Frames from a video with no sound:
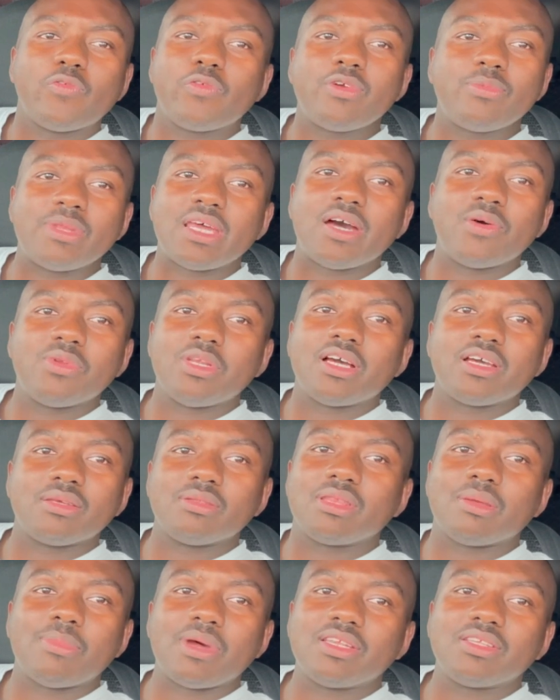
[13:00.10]
for him now?
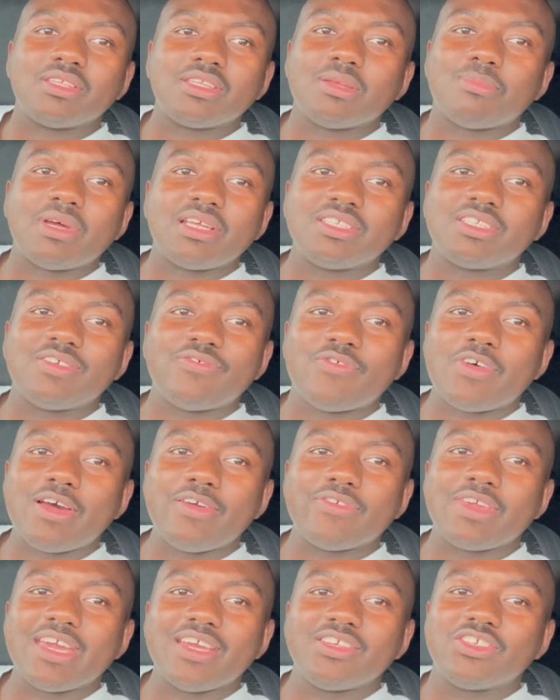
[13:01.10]
Like, the man
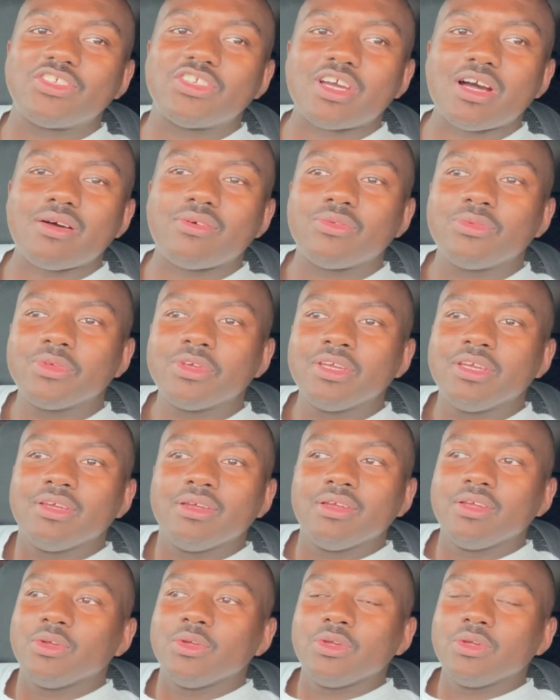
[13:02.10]
survived getting shot.
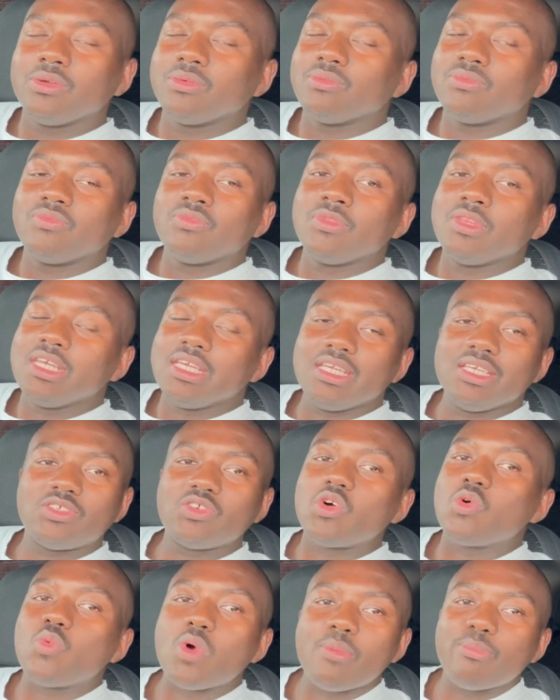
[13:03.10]
It's
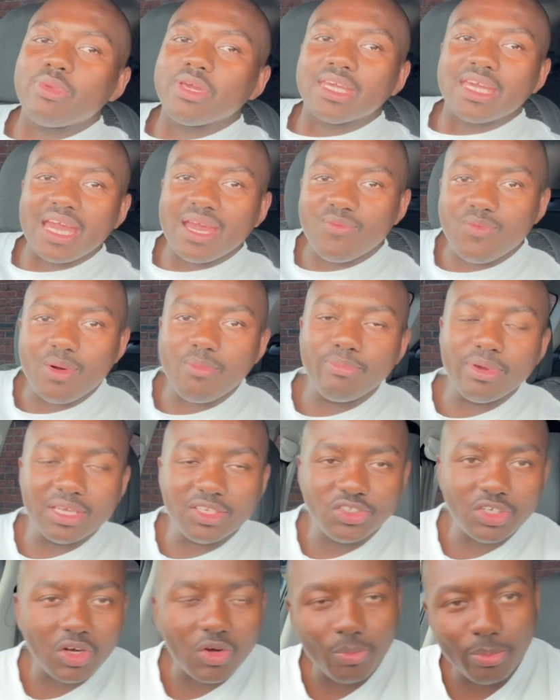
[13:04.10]
all one big game, one big
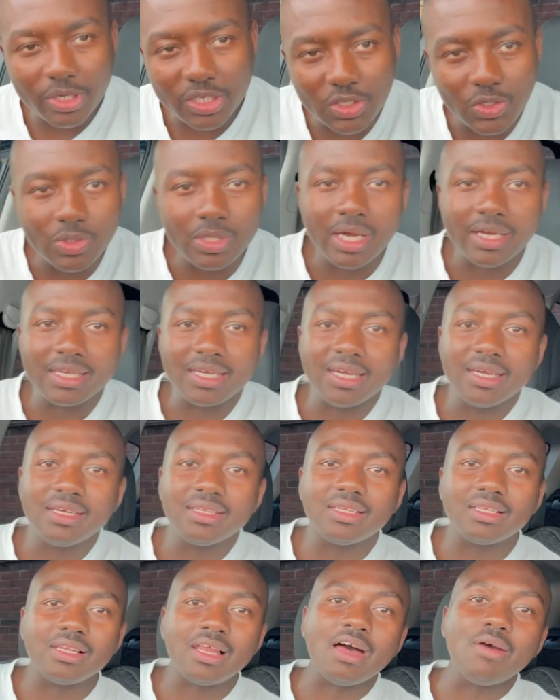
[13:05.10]
joke. But you lot, yeah,
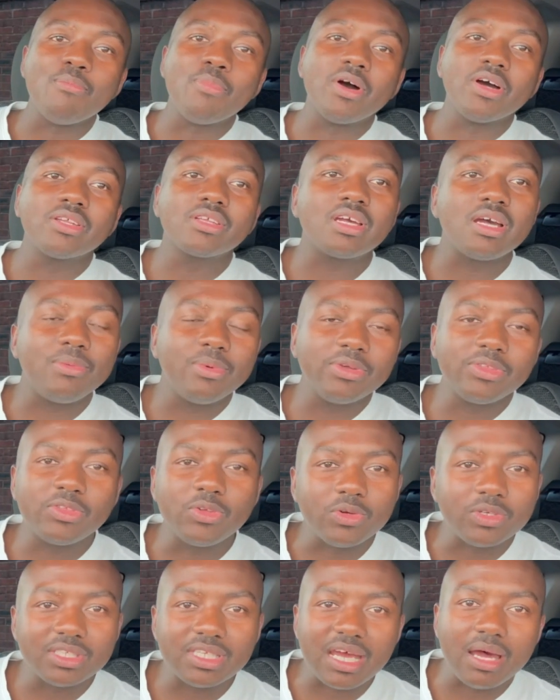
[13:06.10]
hit the like button, comment your
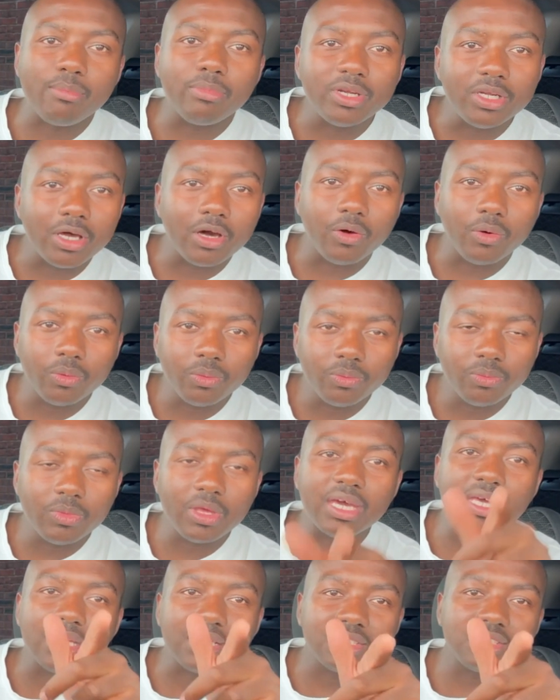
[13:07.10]
thoughts down below,
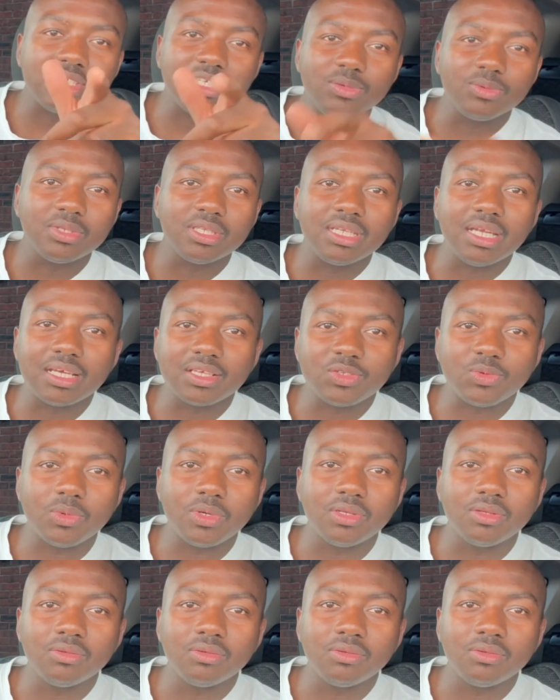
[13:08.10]
and I'll see you in the next one.